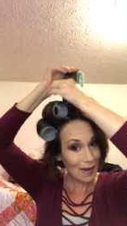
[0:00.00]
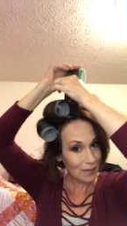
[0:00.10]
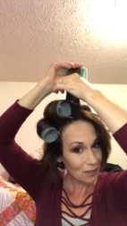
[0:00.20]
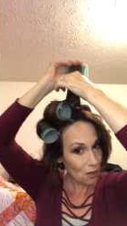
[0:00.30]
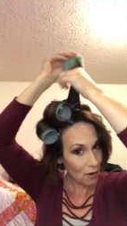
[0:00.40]

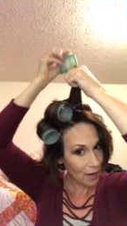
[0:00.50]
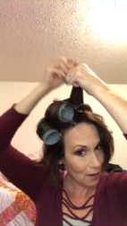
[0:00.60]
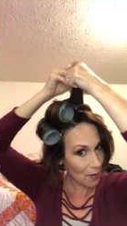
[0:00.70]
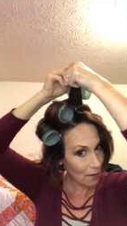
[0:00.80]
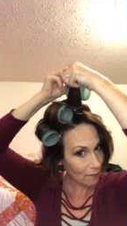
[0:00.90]
sorry,
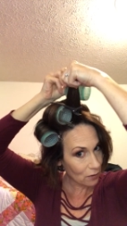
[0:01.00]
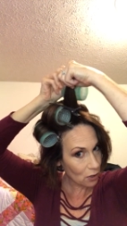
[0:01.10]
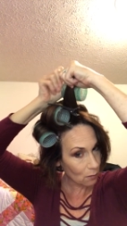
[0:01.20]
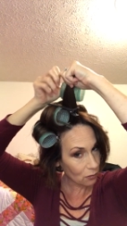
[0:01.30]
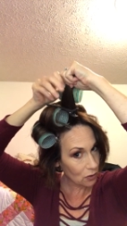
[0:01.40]
I'm having
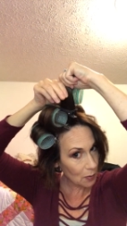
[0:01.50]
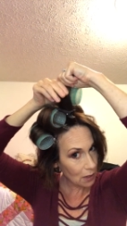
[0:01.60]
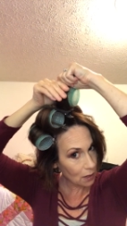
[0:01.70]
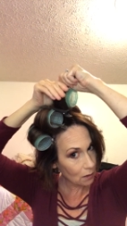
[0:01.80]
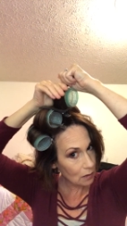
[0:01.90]
trouble
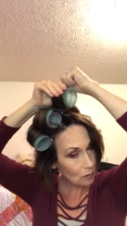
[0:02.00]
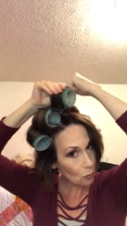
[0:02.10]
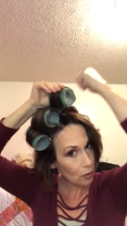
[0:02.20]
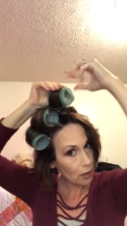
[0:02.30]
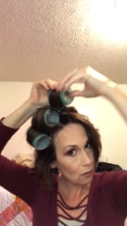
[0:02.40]
speaking this
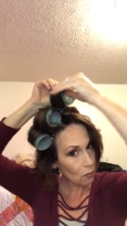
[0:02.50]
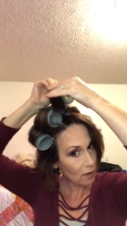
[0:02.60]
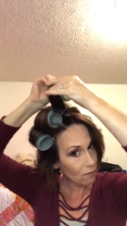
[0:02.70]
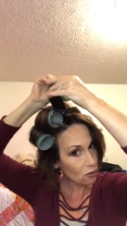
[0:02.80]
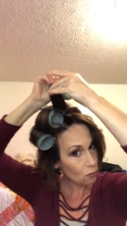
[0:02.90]
morning.
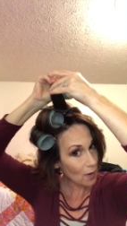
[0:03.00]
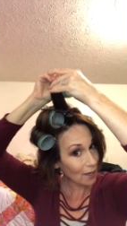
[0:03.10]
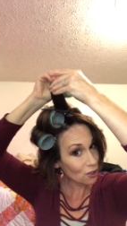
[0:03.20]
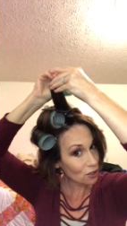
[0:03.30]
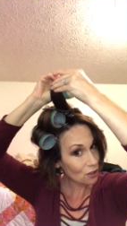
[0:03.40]
Whatever
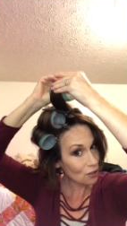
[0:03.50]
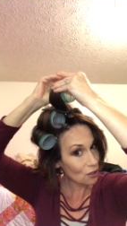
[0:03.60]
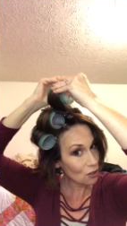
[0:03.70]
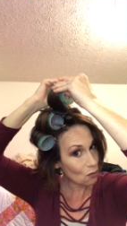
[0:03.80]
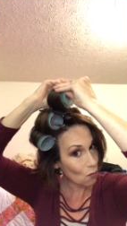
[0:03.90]

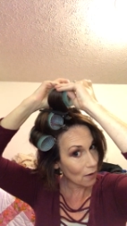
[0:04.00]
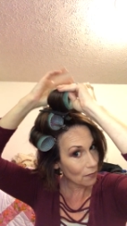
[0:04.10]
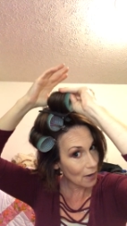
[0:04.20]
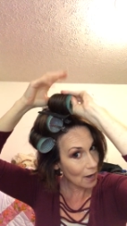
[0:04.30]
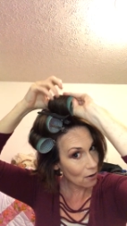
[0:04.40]
direction you want
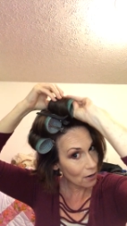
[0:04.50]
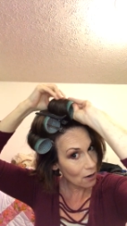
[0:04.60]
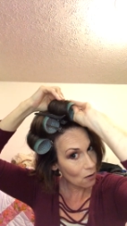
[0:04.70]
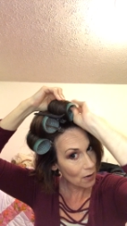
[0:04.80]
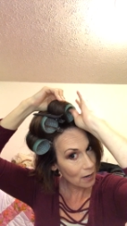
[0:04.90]
the hair to
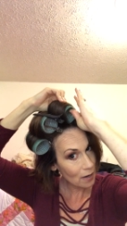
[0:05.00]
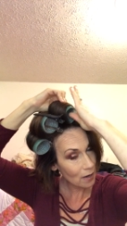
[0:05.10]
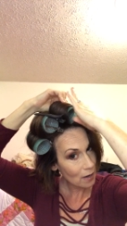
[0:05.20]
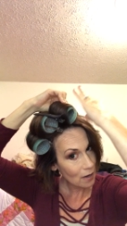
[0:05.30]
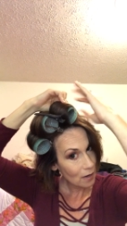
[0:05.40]
go in,
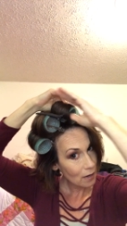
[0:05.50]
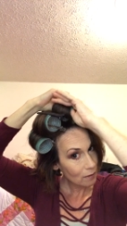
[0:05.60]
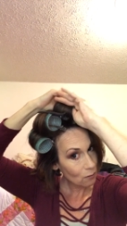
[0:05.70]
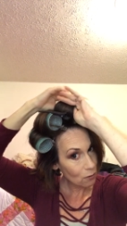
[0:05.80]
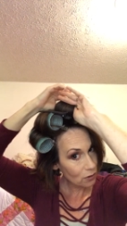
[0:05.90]

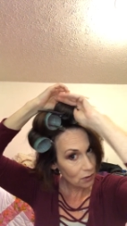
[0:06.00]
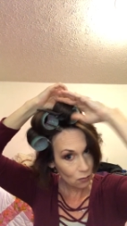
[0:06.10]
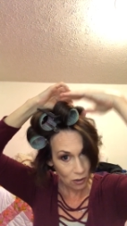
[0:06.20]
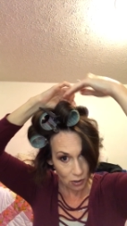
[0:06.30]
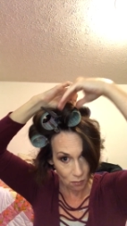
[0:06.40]
of course, is
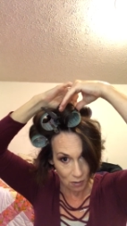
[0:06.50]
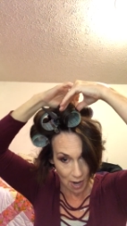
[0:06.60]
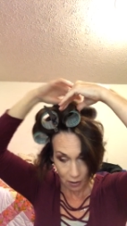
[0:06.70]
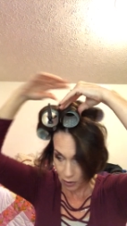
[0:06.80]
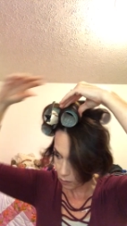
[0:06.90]

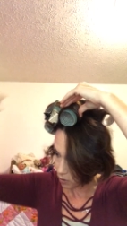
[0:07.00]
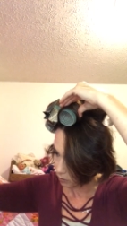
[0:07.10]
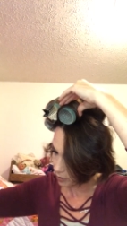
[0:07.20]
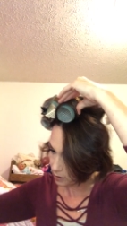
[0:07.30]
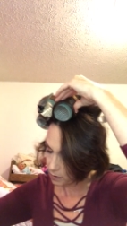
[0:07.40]
how you
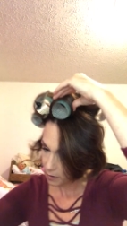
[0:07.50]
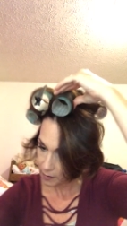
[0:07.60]
roll it.